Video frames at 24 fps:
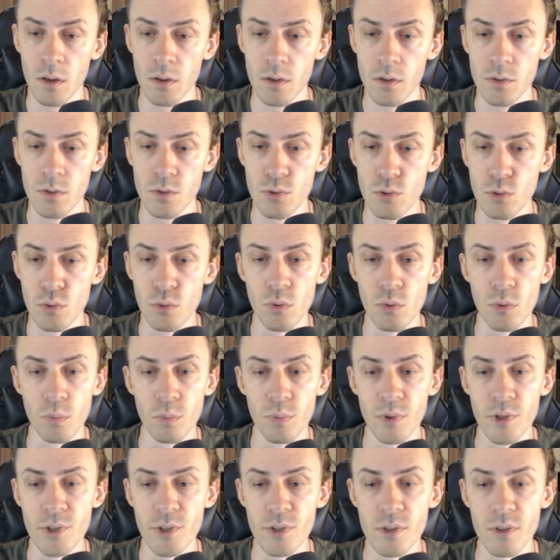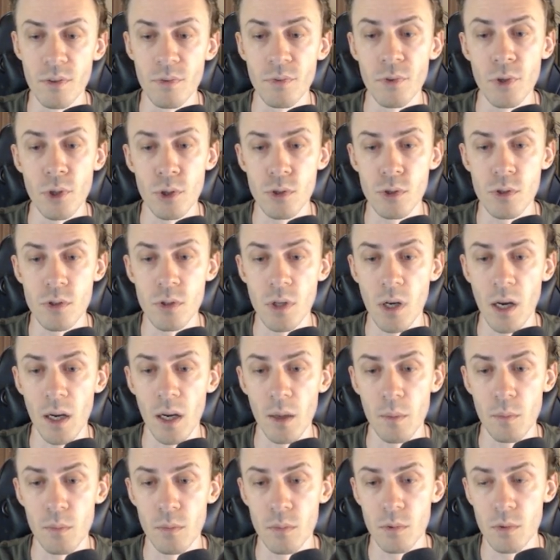to bridge the first
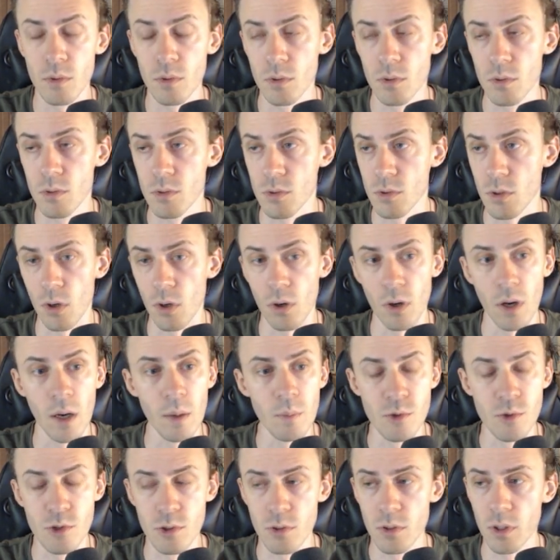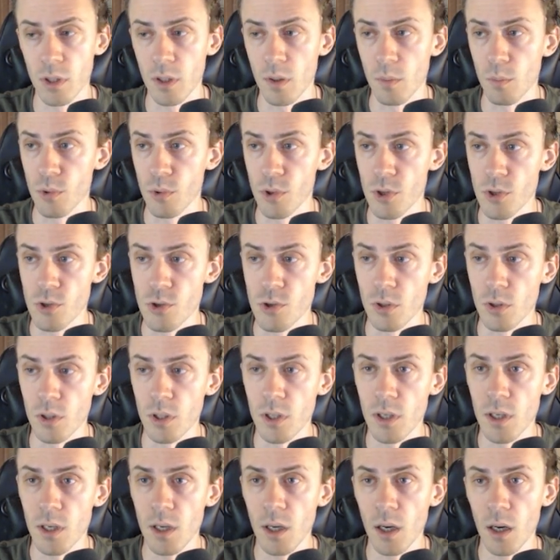time. So I'm just gonna bridge it
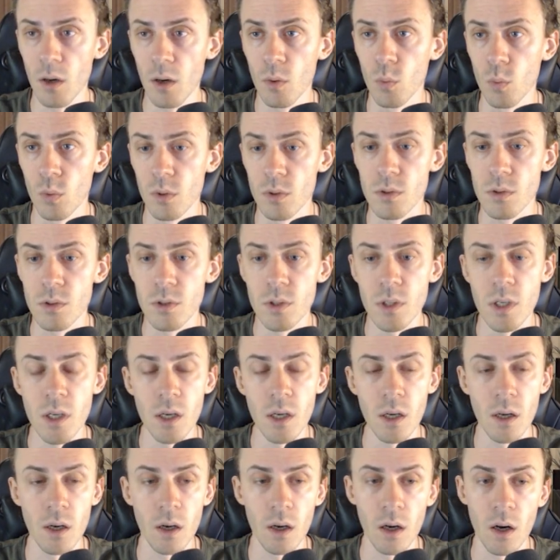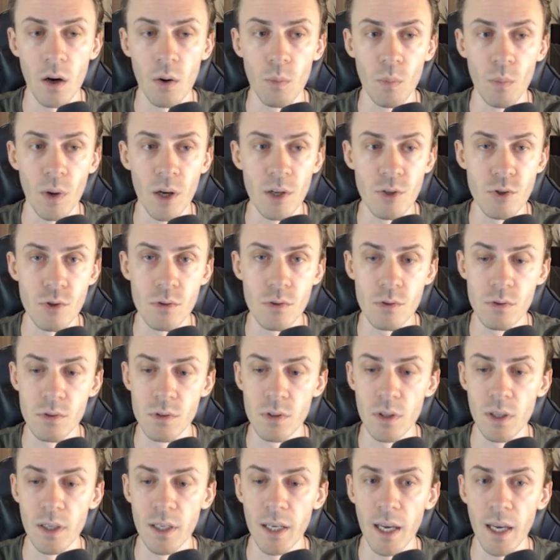here. We'll see how much
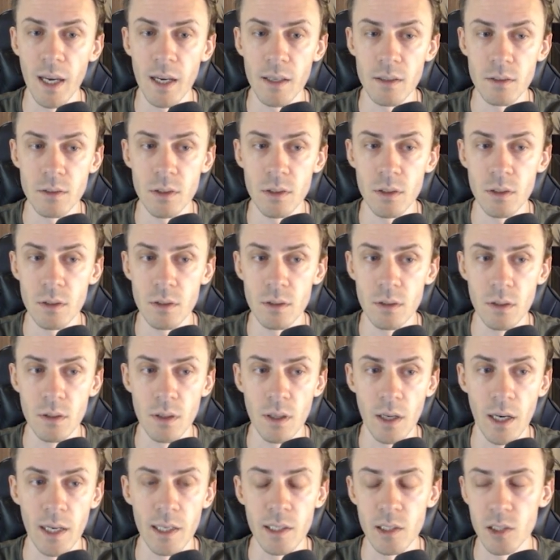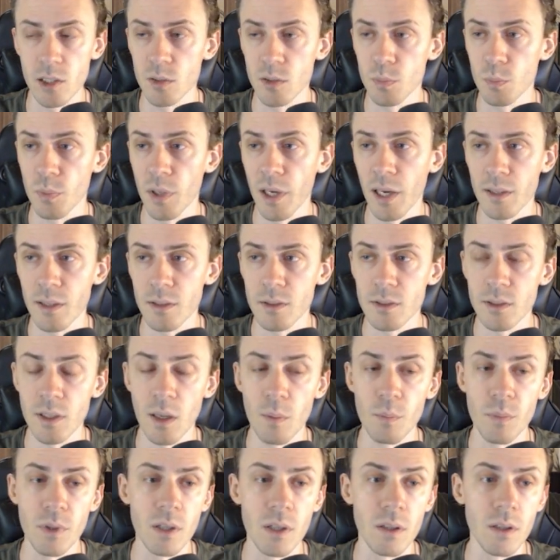is the gas. I expect
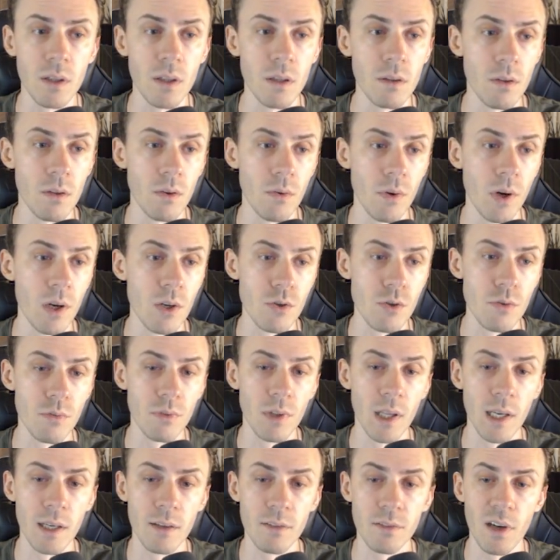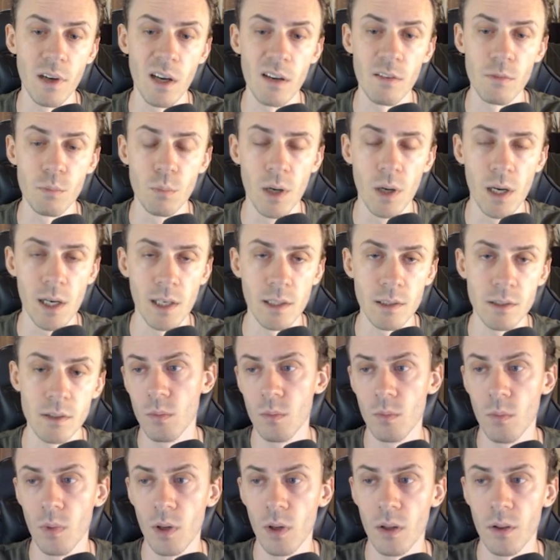something in the range of like
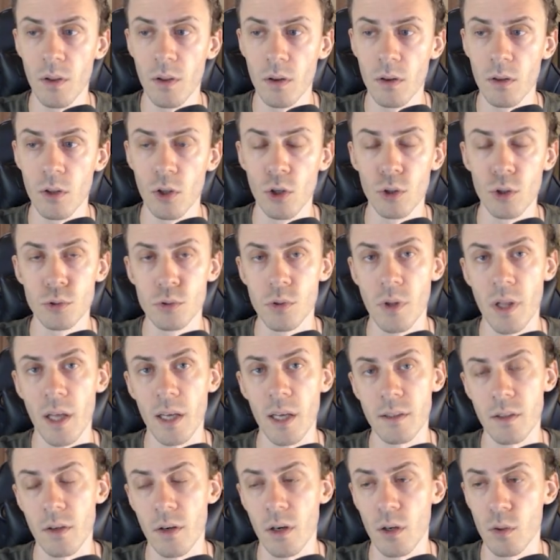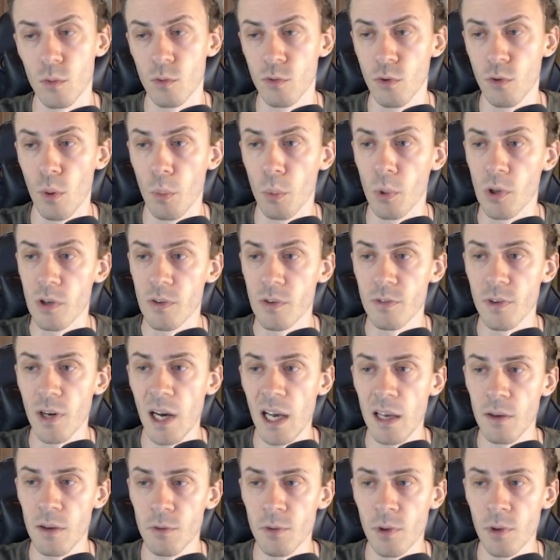$5. Well, close to that, around
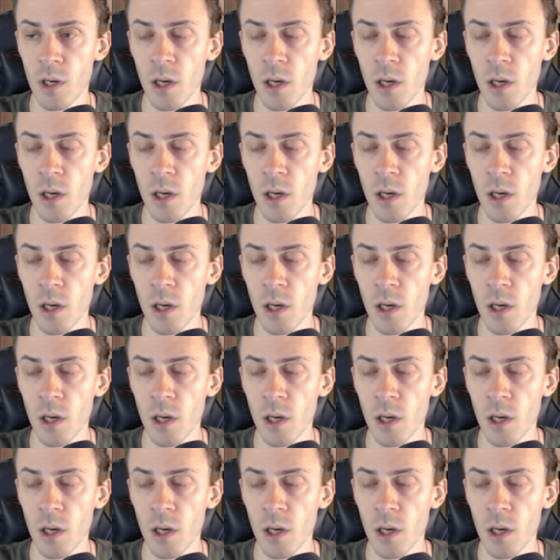4.5.